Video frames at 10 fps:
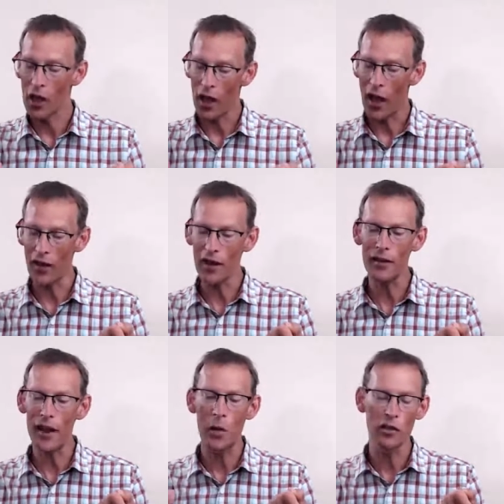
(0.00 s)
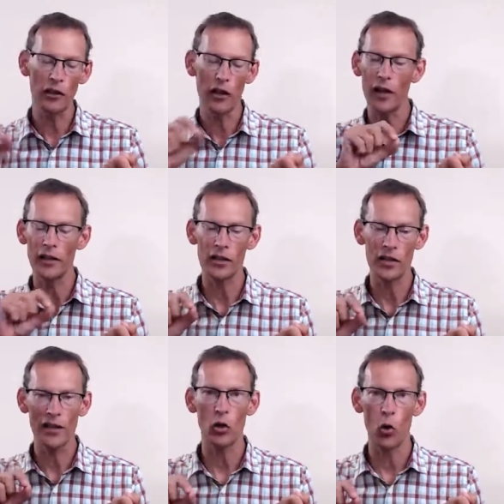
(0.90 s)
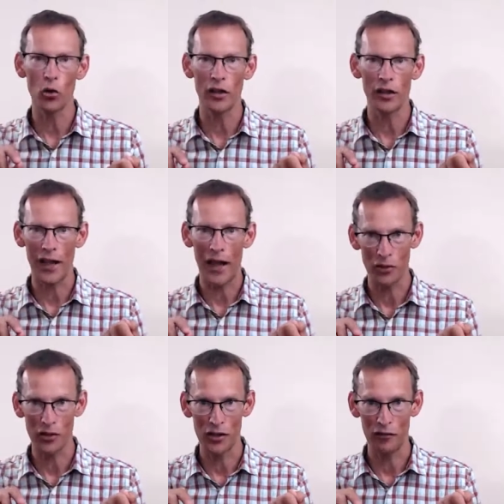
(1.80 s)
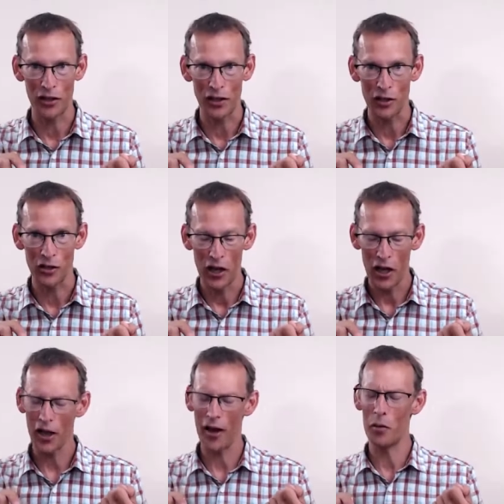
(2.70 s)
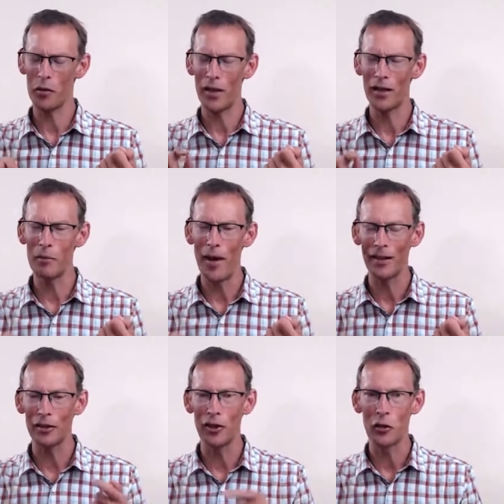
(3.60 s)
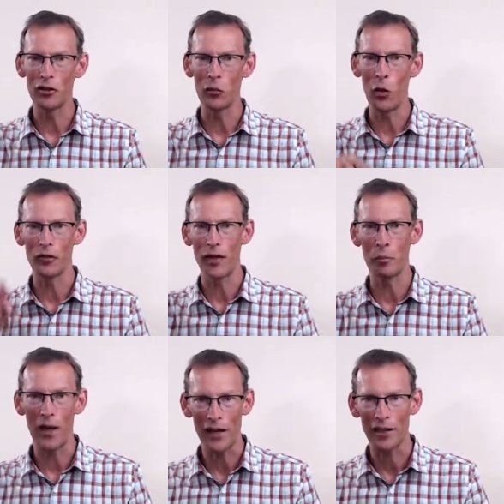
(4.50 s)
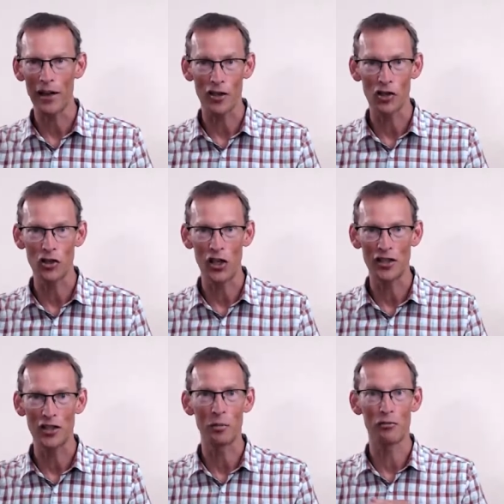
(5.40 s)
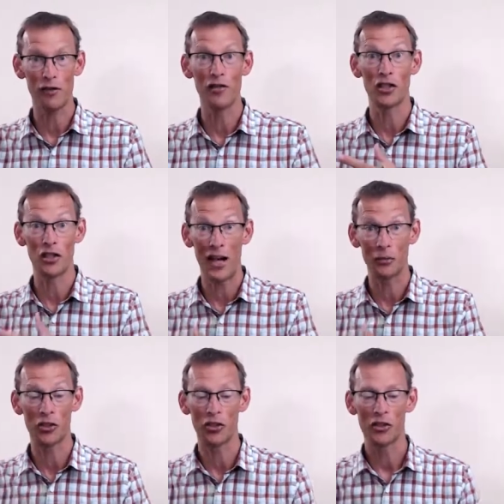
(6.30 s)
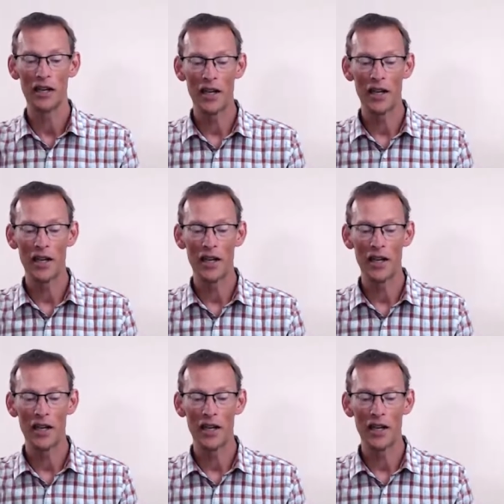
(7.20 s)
And in there was a line that said audit and accountancy fees. And I would make a mental note of what they'd paid last year to the previous accountant.